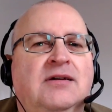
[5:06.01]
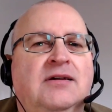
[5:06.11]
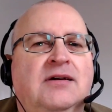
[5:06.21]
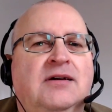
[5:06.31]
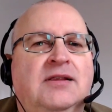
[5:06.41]

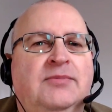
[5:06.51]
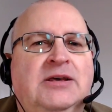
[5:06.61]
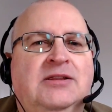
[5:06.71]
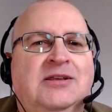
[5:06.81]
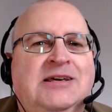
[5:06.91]
And the big
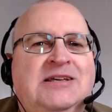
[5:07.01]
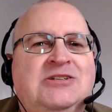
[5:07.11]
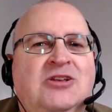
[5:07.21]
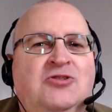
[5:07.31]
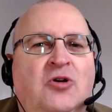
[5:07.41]
thing is
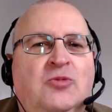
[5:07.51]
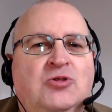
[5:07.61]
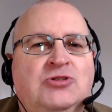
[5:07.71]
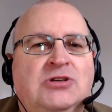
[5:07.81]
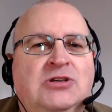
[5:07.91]
no more
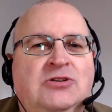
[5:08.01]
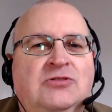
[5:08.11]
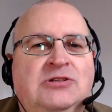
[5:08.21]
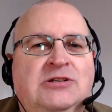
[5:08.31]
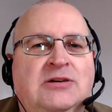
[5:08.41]

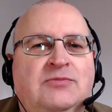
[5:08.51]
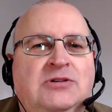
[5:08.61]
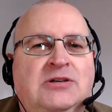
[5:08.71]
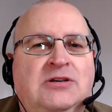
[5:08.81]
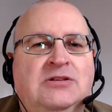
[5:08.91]
security
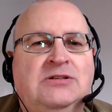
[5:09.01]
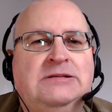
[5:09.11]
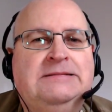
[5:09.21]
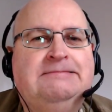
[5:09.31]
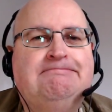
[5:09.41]
updates,
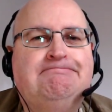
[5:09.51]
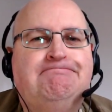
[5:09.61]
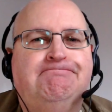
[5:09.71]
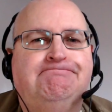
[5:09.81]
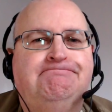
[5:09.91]

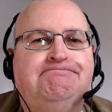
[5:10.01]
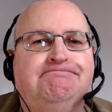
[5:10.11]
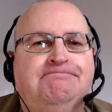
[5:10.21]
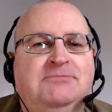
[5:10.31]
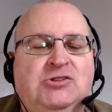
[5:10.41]

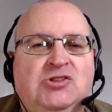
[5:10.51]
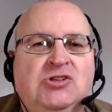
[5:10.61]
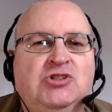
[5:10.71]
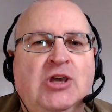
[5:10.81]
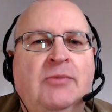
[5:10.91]
which is a
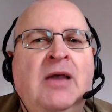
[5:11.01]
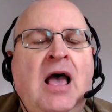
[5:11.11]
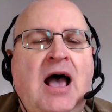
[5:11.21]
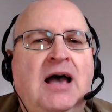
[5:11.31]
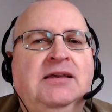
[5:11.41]
shame.
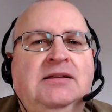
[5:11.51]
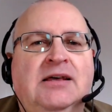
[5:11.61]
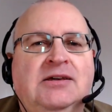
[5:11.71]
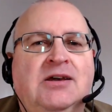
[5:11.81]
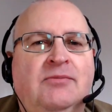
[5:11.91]
I
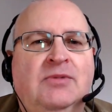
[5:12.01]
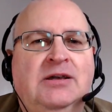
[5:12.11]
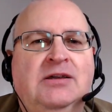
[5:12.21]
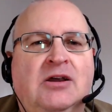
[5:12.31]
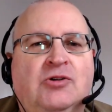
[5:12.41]
like
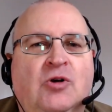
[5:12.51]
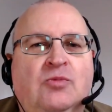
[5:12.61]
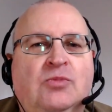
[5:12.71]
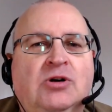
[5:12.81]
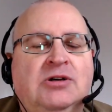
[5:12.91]
my
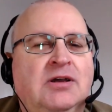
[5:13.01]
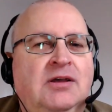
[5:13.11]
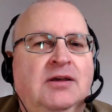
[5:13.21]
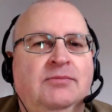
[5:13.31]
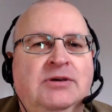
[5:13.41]
Chromebook,
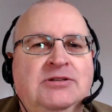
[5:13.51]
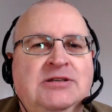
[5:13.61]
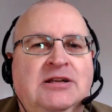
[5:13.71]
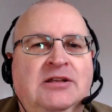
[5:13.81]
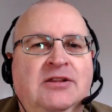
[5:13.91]

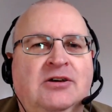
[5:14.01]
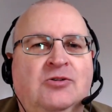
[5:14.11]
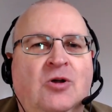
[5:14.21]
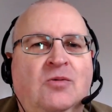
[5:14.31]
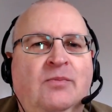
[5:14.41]
basically the
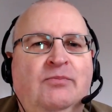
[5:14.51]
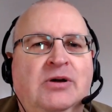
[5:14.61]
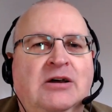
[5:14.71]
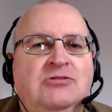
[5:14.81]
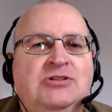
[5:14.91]
Chrome
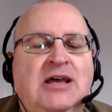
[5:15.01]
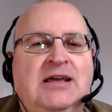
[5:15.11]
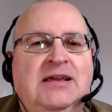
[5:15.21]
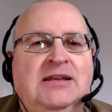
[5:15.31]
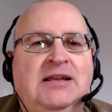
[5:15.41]
browser
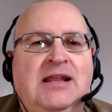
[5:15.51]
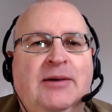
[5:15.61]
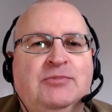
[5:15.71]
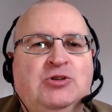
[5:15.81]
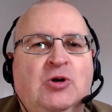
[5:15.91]
in a
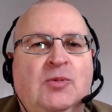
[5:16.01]
laptop.